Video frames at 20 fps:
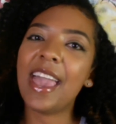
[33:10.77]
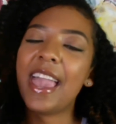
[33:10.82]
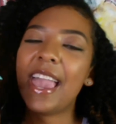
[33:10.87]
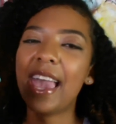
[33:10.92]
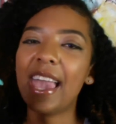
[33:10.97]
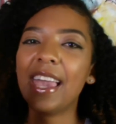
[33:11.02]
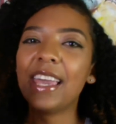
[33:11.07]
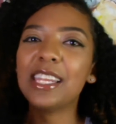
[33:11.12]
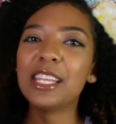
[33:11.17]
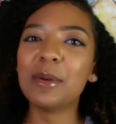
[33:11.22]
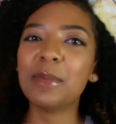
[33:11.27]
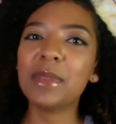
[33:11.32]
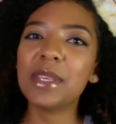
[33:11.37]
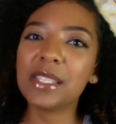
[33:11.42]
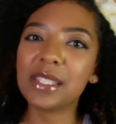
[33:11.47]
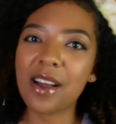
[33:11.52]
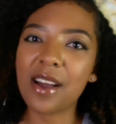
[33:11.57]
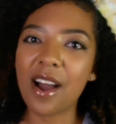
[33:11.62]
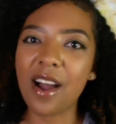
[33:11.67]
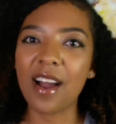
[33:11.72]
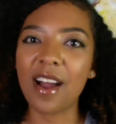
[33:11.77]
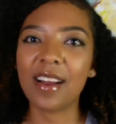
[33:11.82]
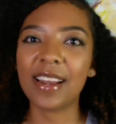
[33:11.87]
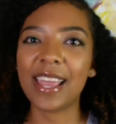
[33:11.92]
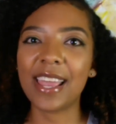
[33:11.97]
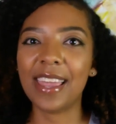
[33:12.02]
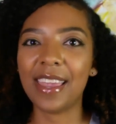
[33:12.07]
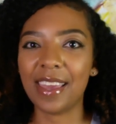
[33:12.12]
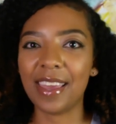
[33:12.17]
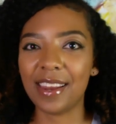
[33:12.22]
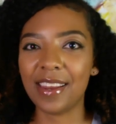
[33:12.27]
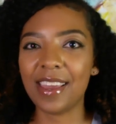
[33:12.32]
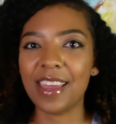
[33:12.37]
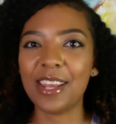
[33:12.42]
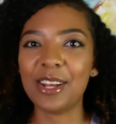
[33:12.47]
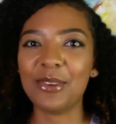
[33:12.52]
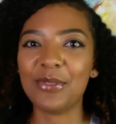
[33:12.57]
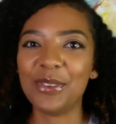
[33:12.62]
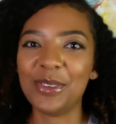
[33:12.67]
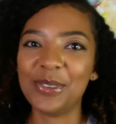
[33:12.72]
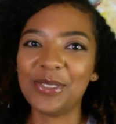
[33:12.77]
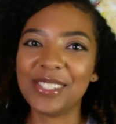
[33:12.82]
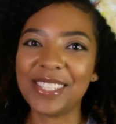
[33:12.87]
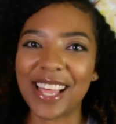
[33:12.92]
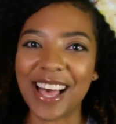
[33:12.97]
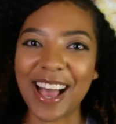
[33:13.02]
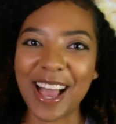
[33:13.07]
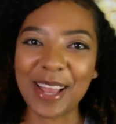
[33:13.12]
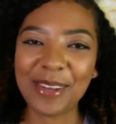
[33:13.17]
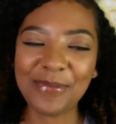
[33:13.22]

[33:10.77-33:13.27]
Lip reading: Hand him this card and get an interview slot."